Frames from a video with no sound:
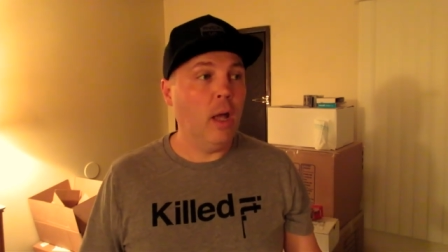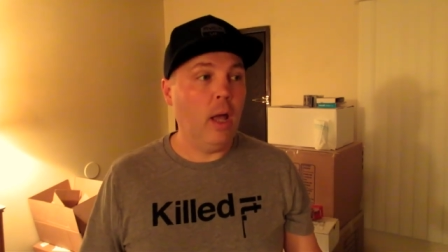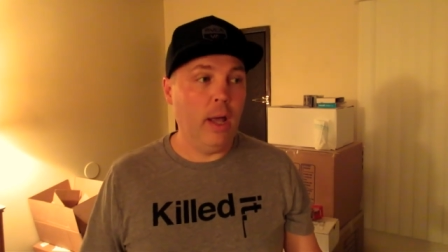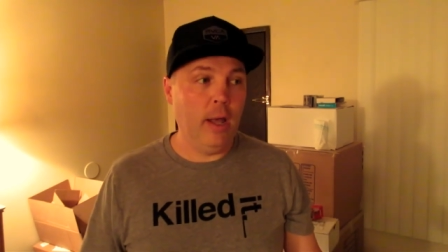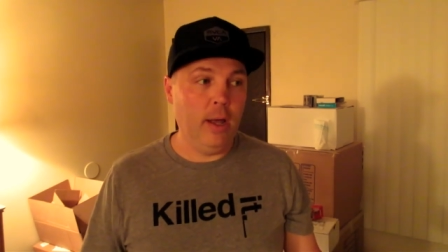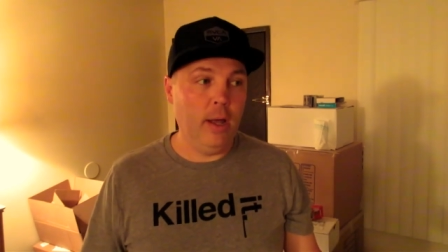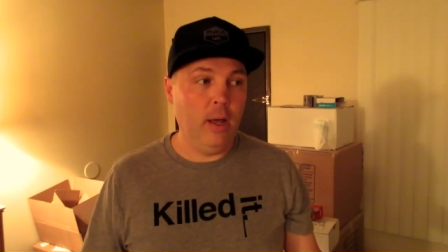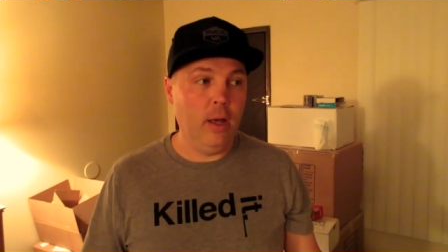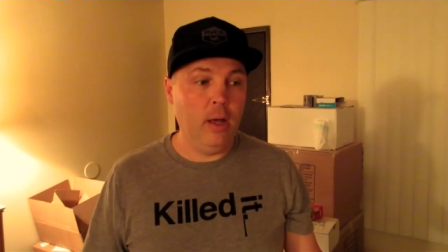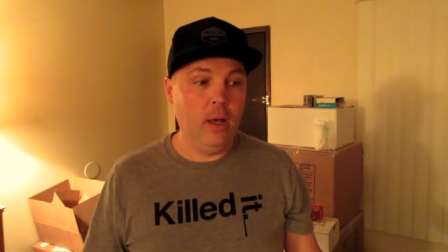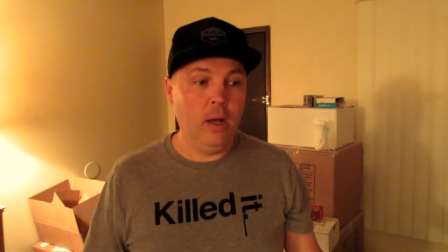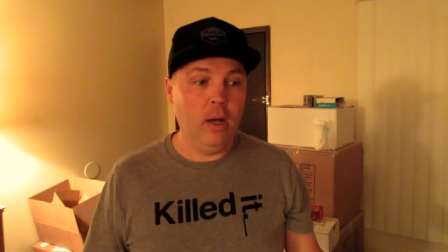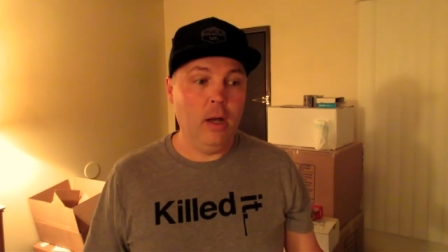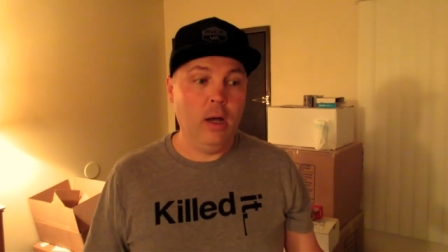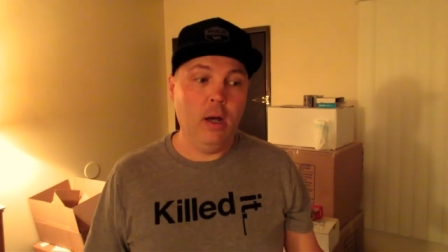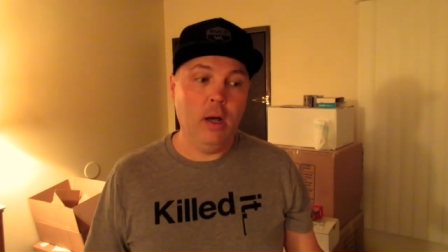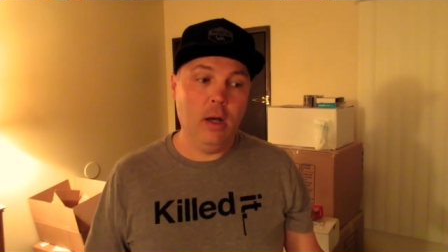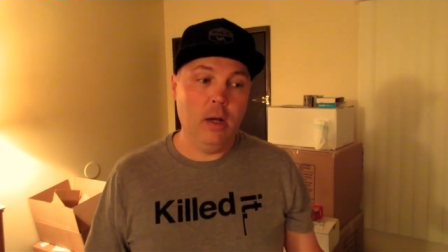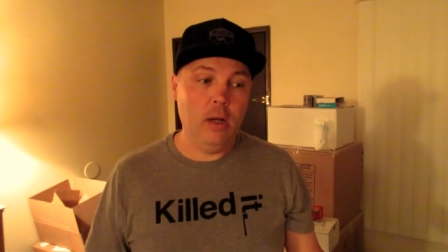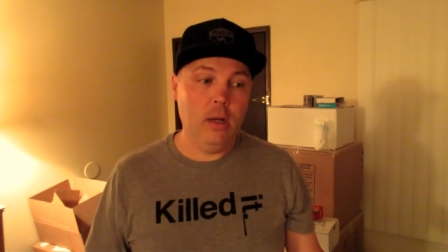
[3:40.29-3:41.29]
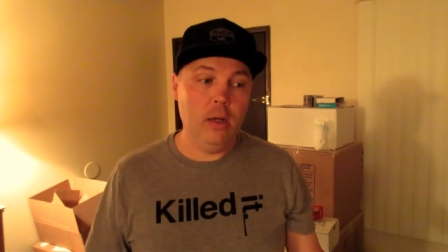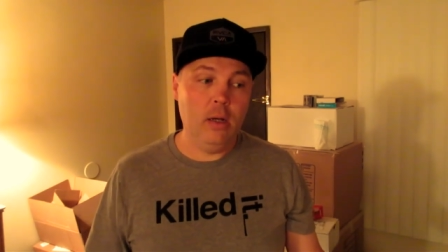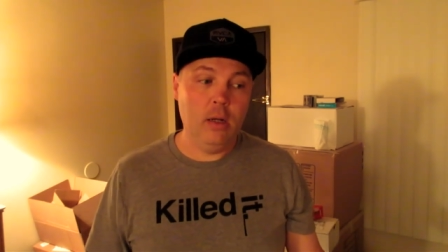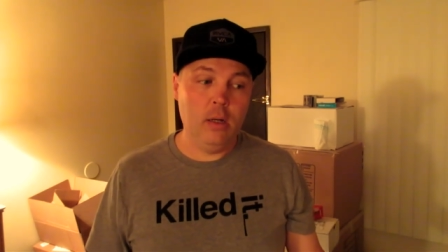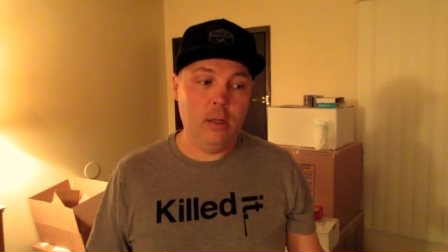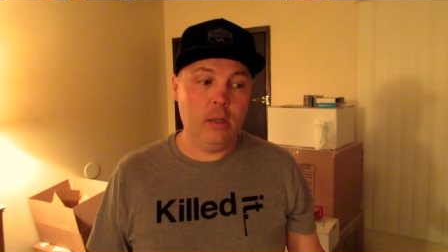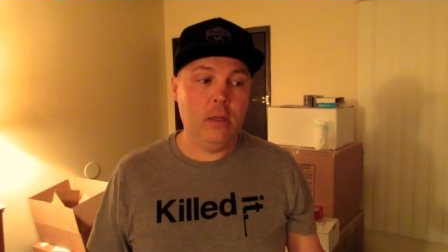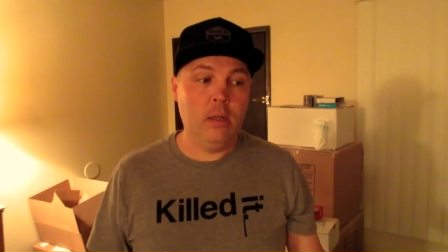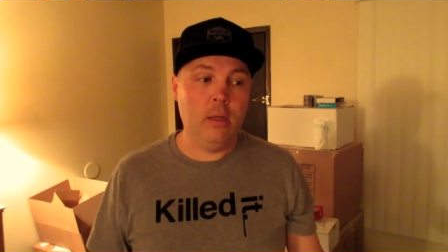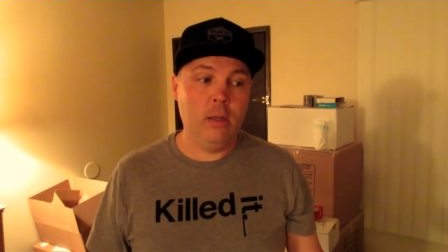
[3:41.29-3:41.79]
Uh,
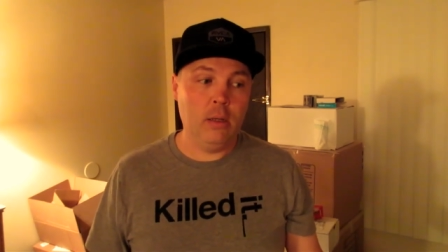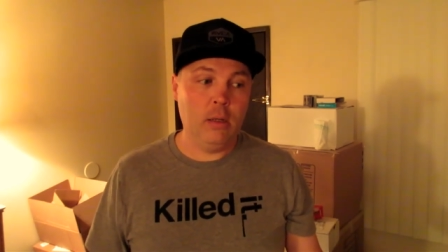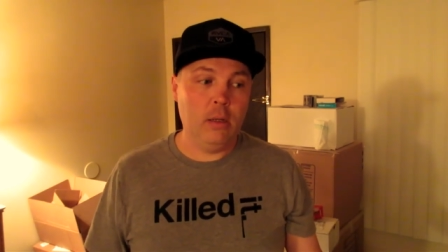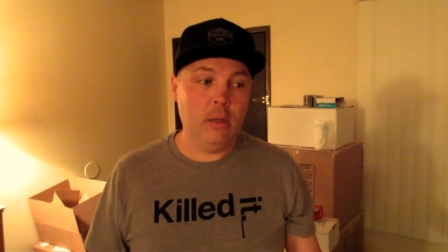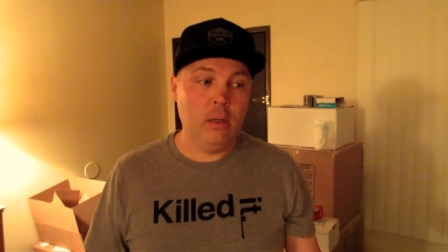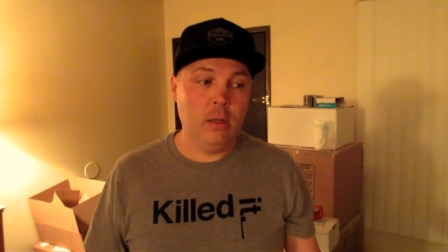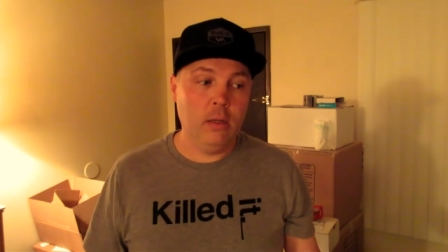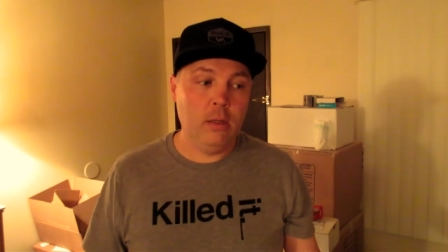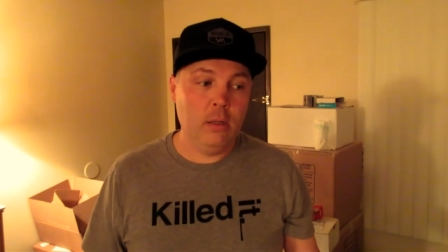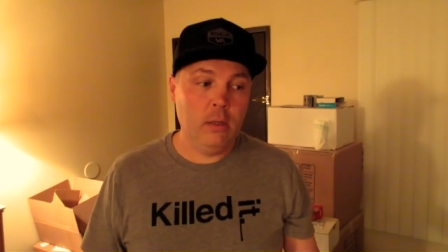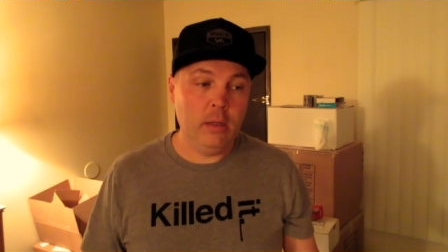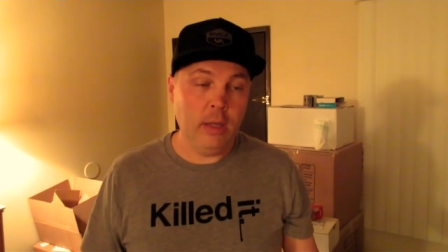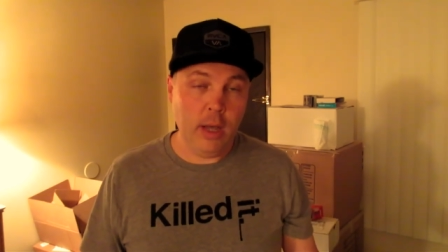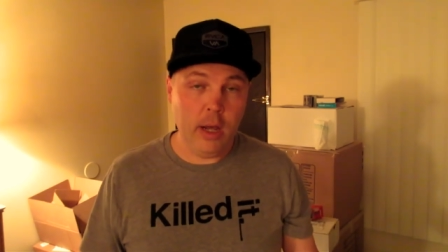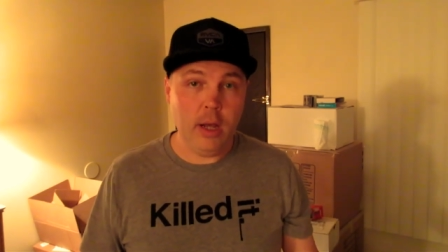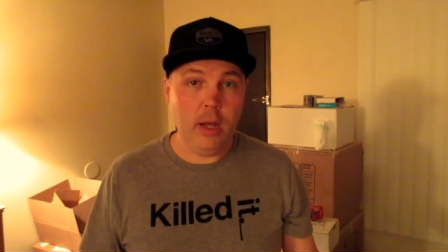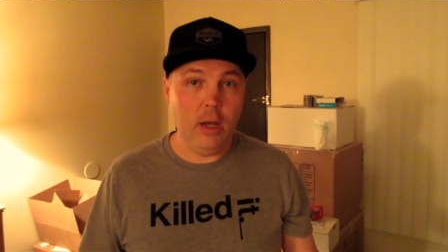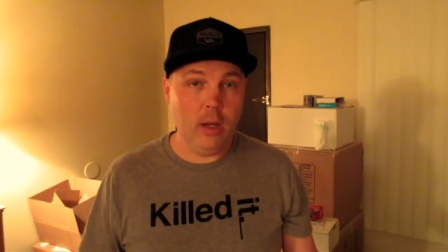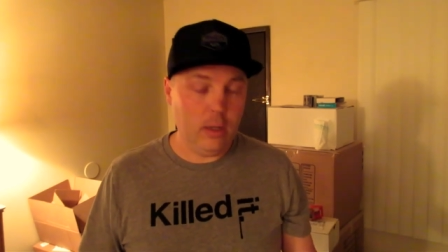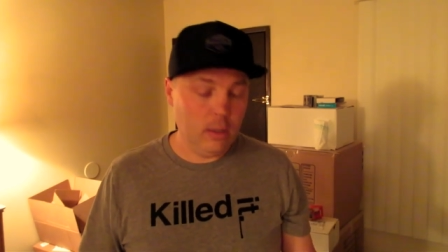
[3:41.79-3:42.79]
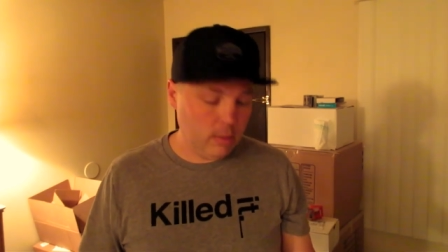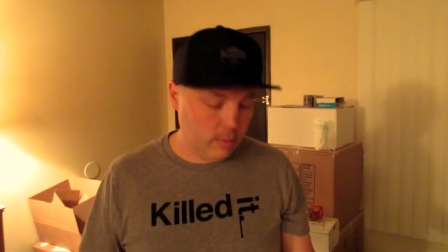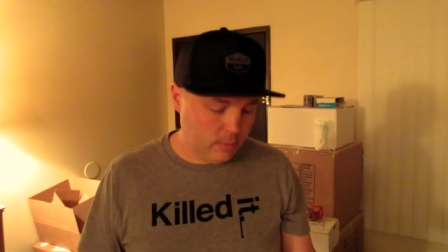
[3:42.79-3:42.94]
yeah.